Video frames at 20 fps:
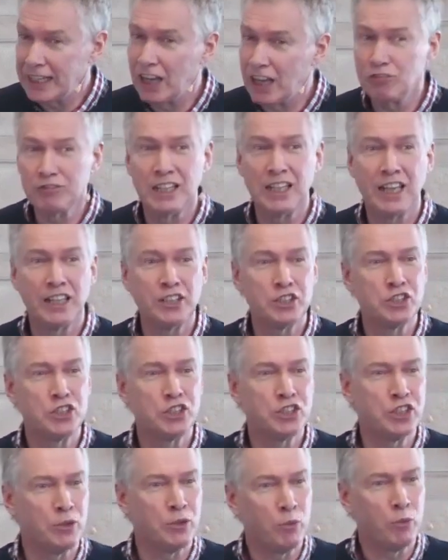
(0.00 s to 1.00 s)
and our
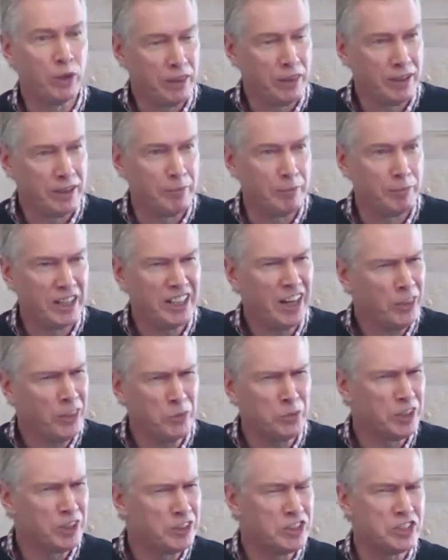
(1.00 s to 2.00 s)
relationship with Him.
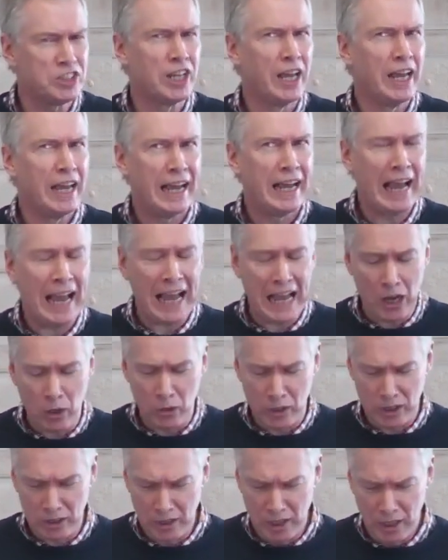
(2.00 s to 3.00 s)
In other words,
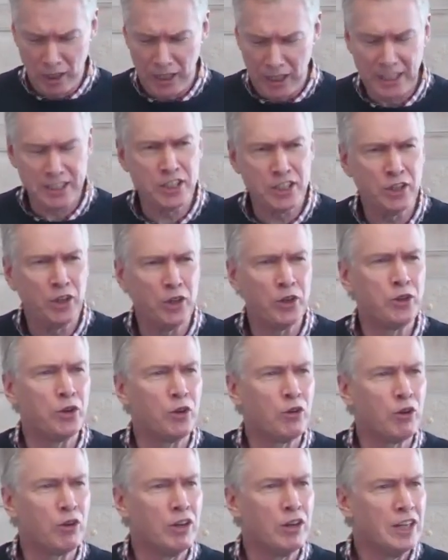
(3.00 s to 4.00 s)
our
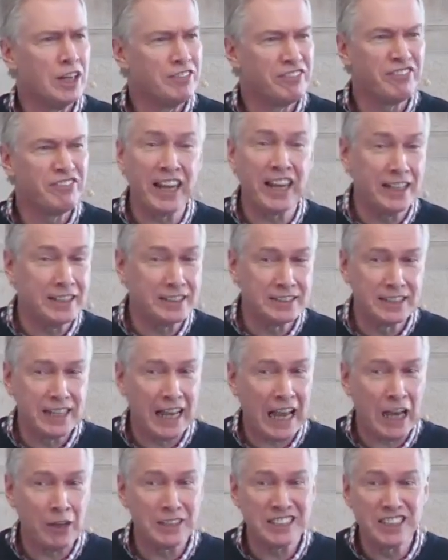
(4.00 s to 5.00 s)
eternal
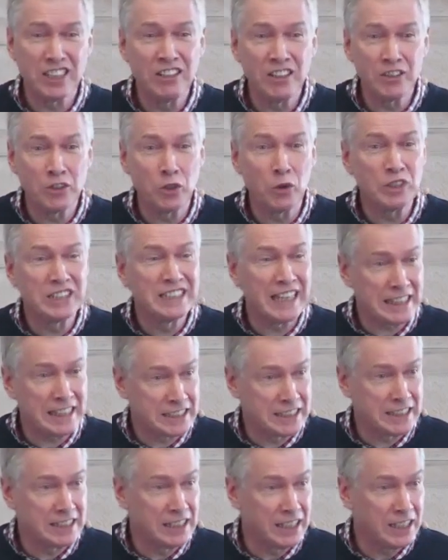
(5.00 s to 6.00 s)
fate, our eternal
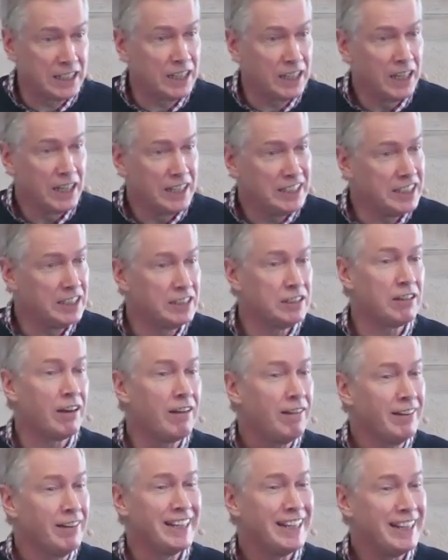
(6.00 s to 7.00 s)
destiny, is
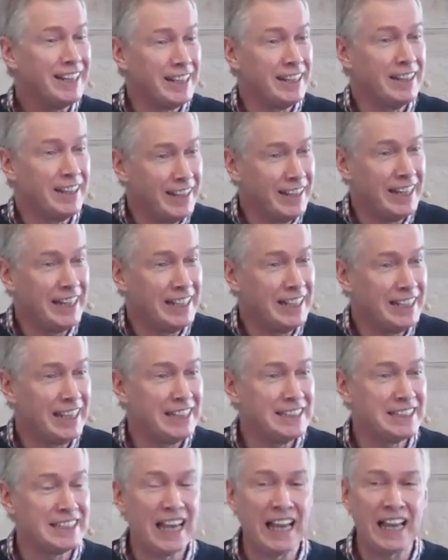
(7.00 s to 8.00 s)
entirely
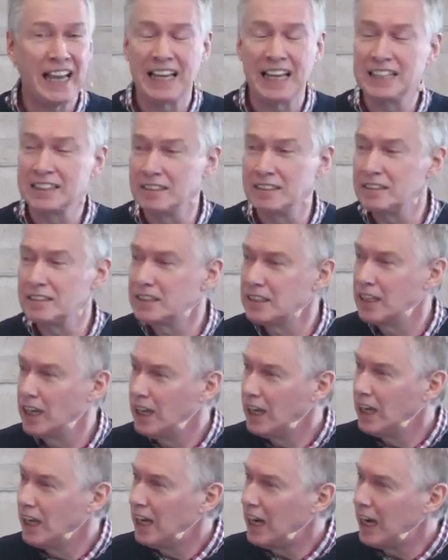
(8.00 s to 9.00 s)
in his
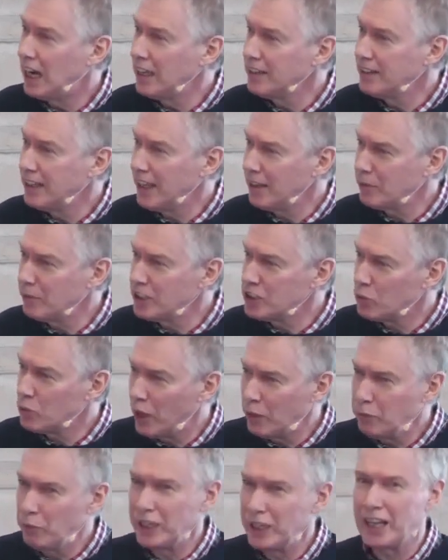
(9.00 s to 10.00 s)
hands. And that
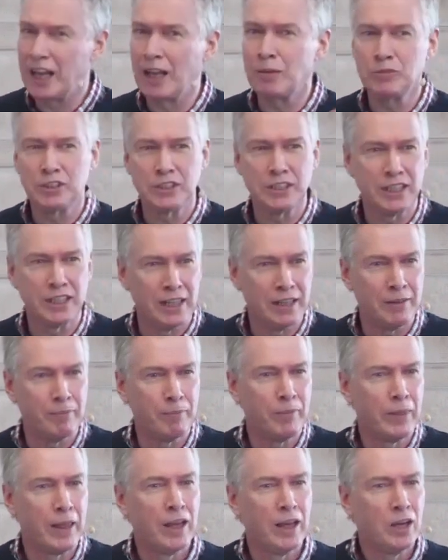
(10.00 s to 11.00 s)
means when we come to
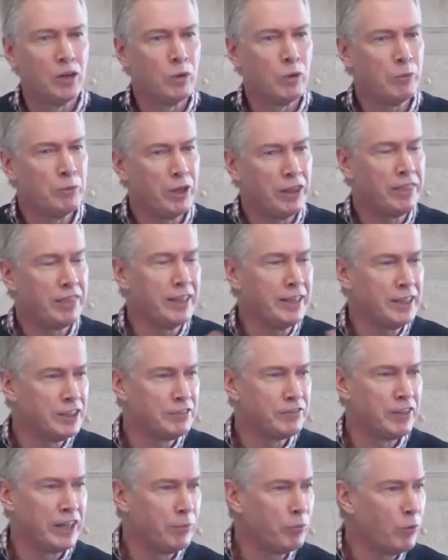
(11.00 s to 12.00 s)
him, when we
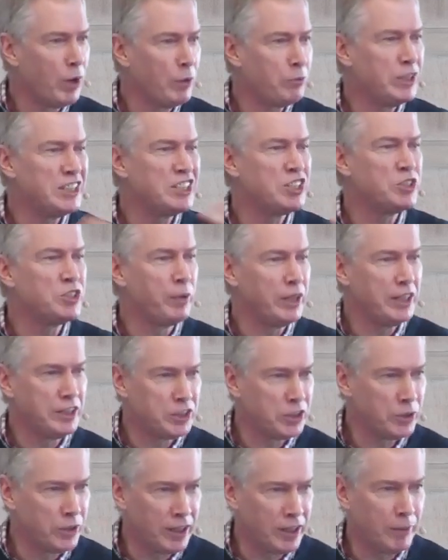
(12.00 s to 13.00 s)
think of him, when we
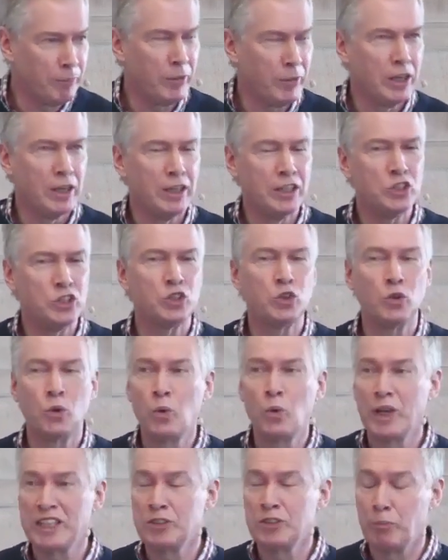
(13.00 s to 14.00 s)
speak to him, it
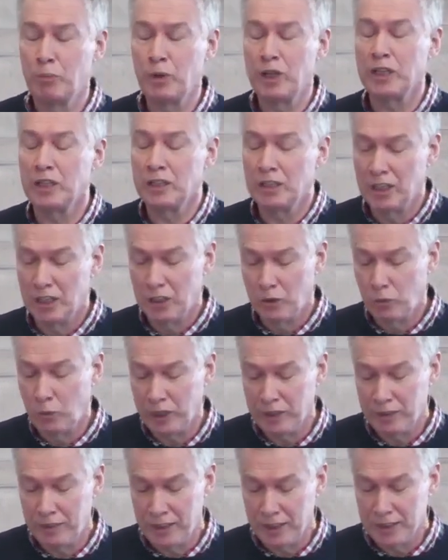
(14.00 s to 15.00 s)
should always be
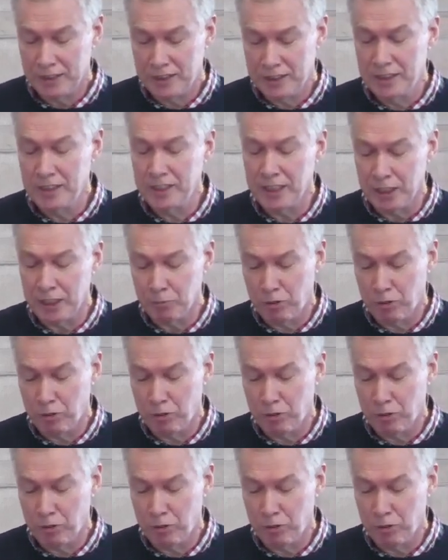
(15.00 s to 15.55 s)
with this